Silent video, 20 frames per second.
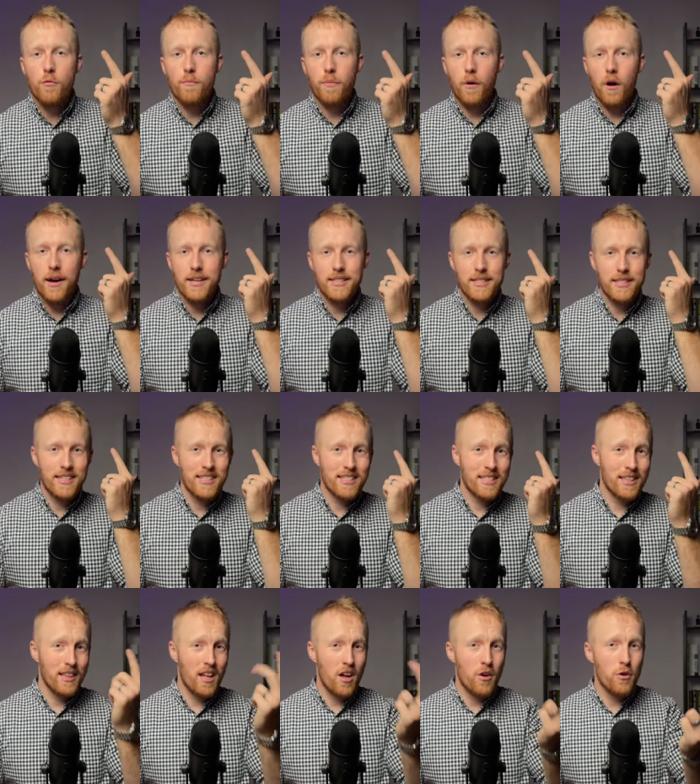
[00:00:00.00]

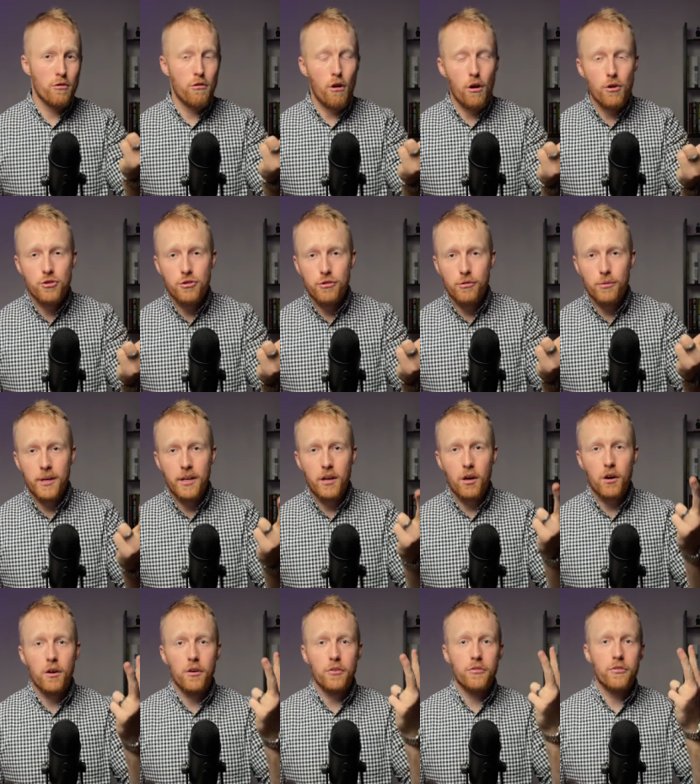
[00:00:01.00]
prices, low grocery
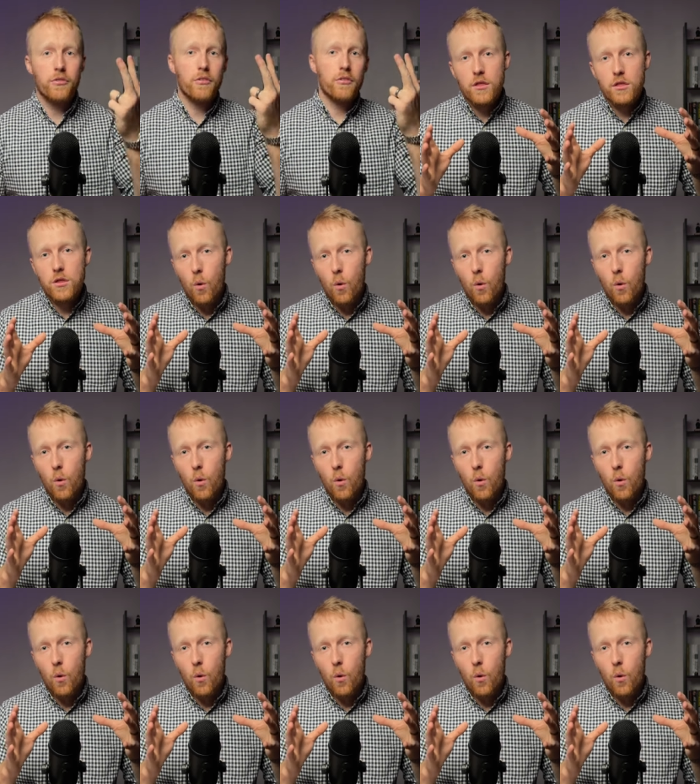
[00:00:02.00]
costs.